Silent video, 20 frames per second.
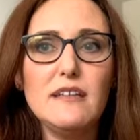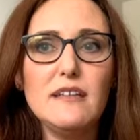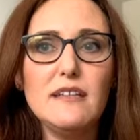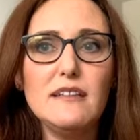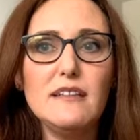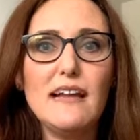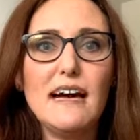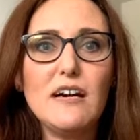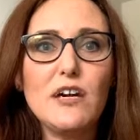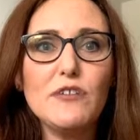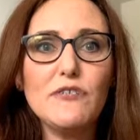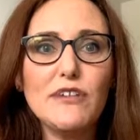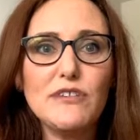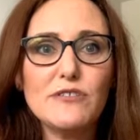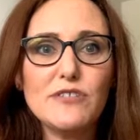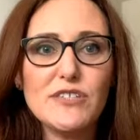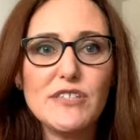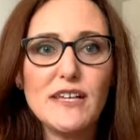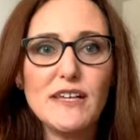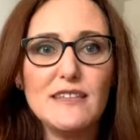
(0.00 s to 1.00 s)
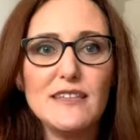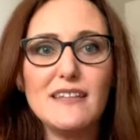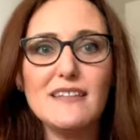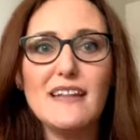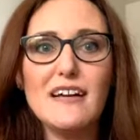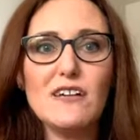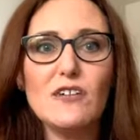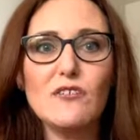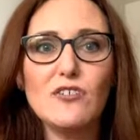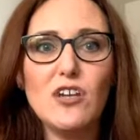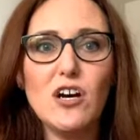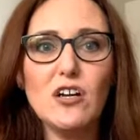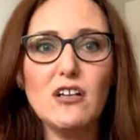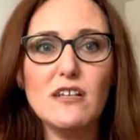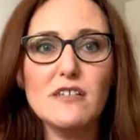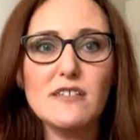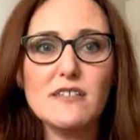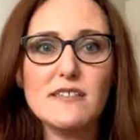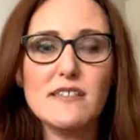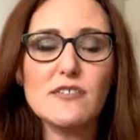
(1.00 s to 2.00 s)
lack of understanding, lack of
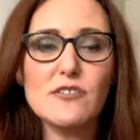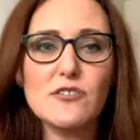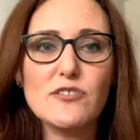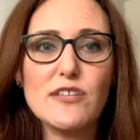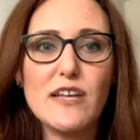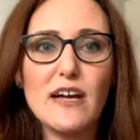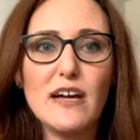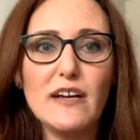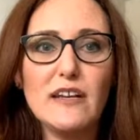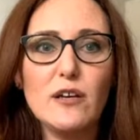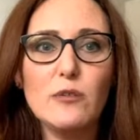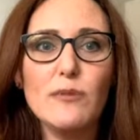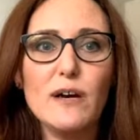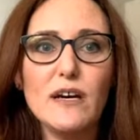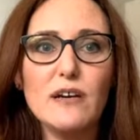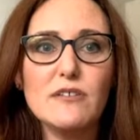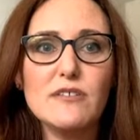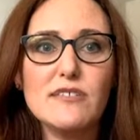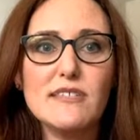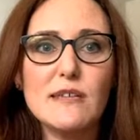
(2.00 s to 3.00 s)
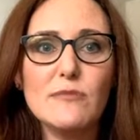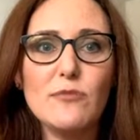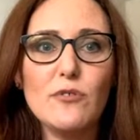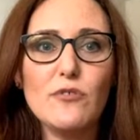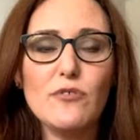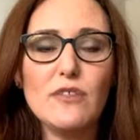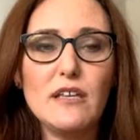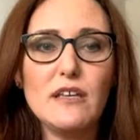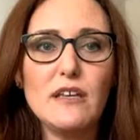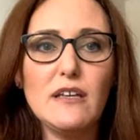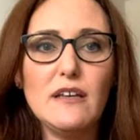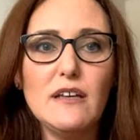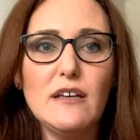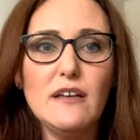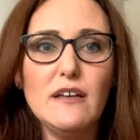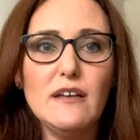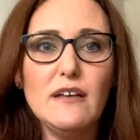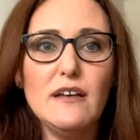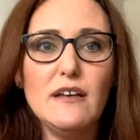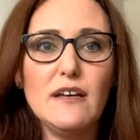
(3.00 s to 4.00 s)
knowledge as a society about some of the
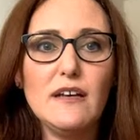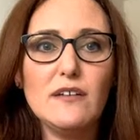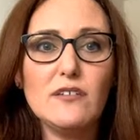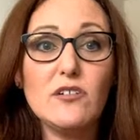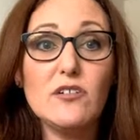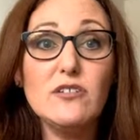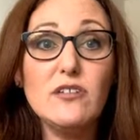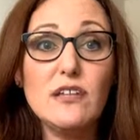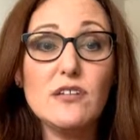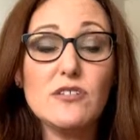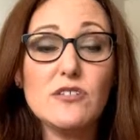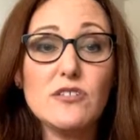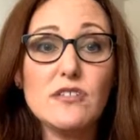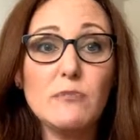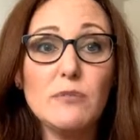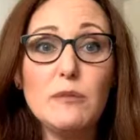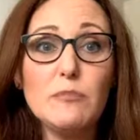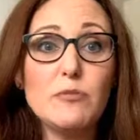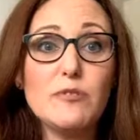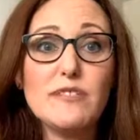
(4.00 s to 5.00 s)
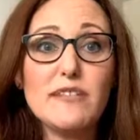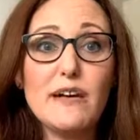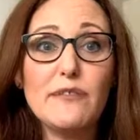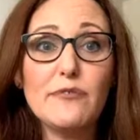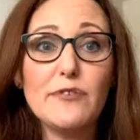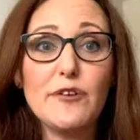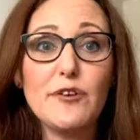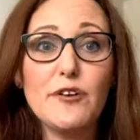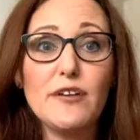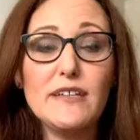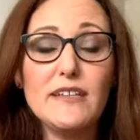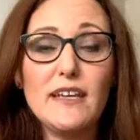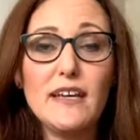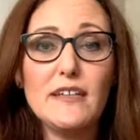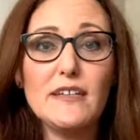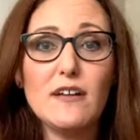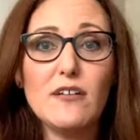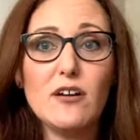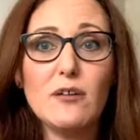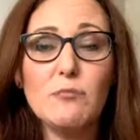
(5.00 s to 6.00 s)
conditions that people suffer,
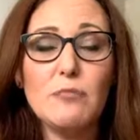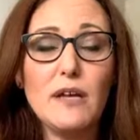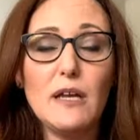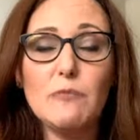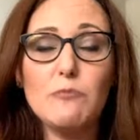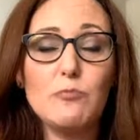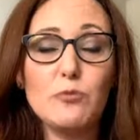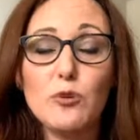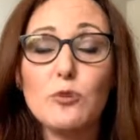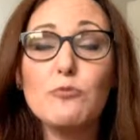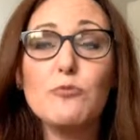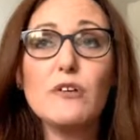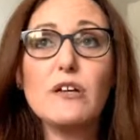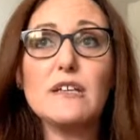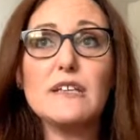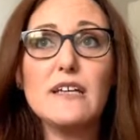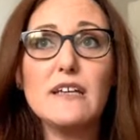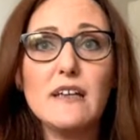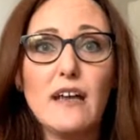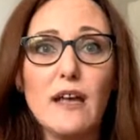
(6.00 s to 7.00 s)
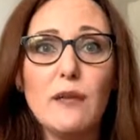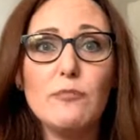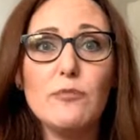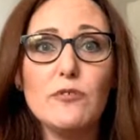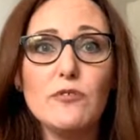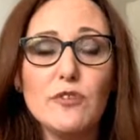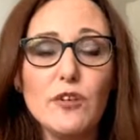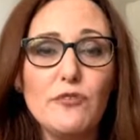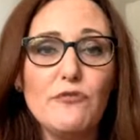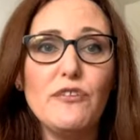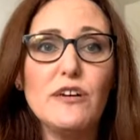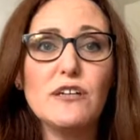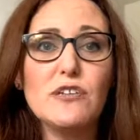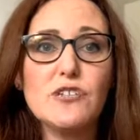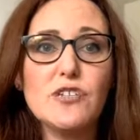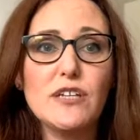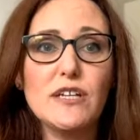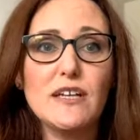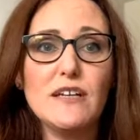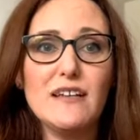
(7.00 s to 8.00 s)
yet are perfectly capable of
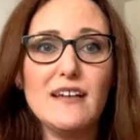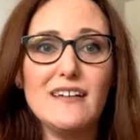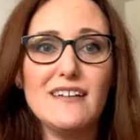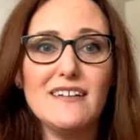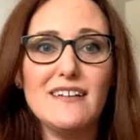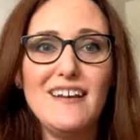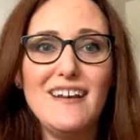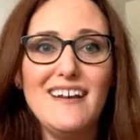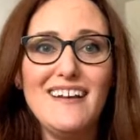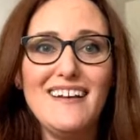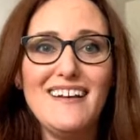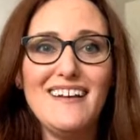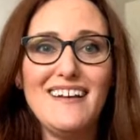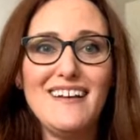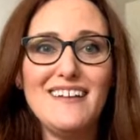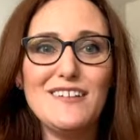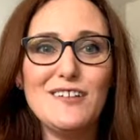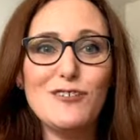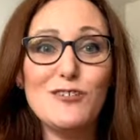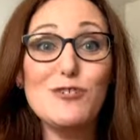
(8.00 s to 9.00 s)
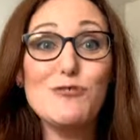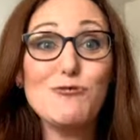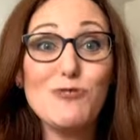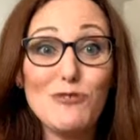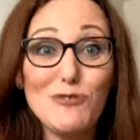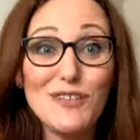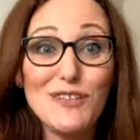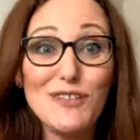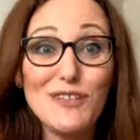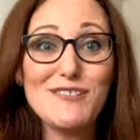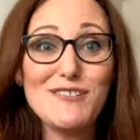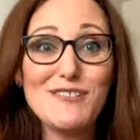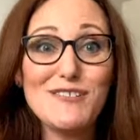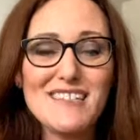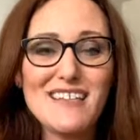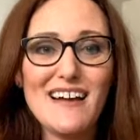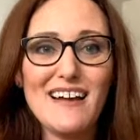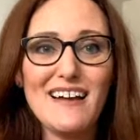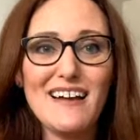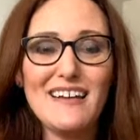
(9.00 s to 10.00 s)
functioning and contributing to
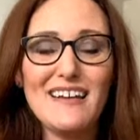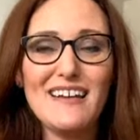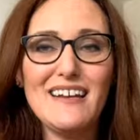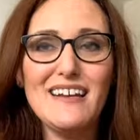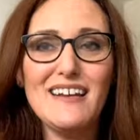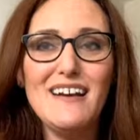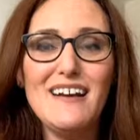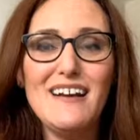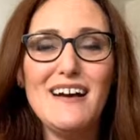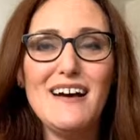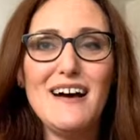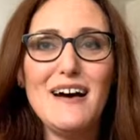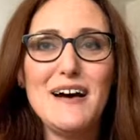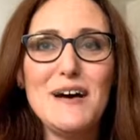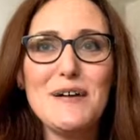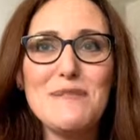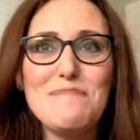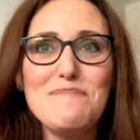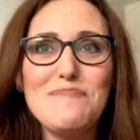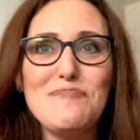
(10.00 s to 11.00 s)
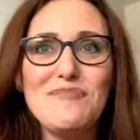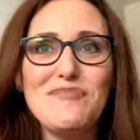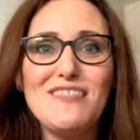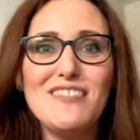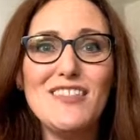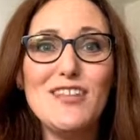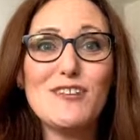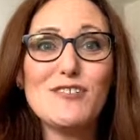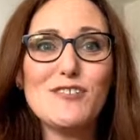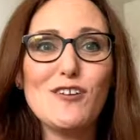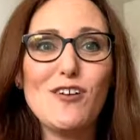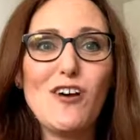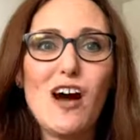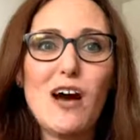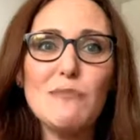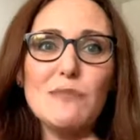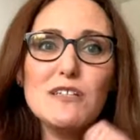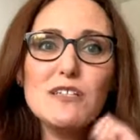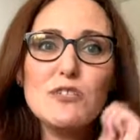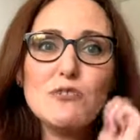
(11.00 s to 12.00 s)
society. There's a
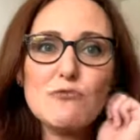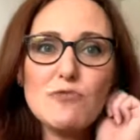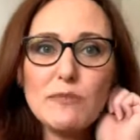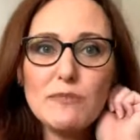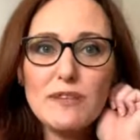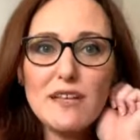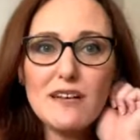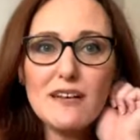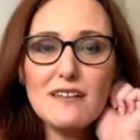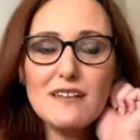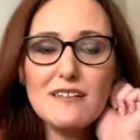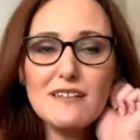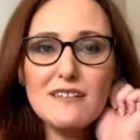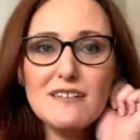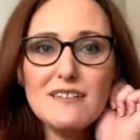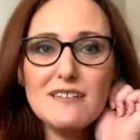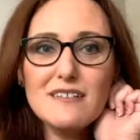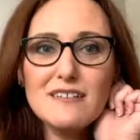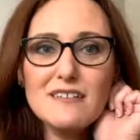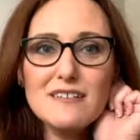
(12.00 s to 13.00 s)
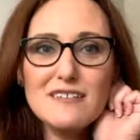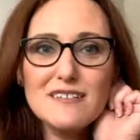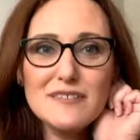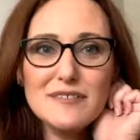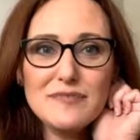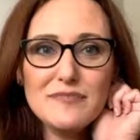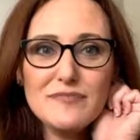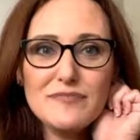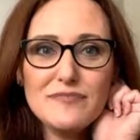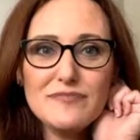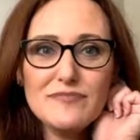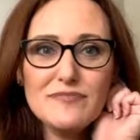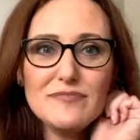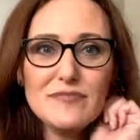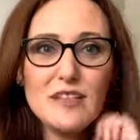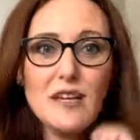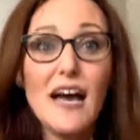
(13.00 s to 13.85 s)
comic. I think we just need to be educated, right?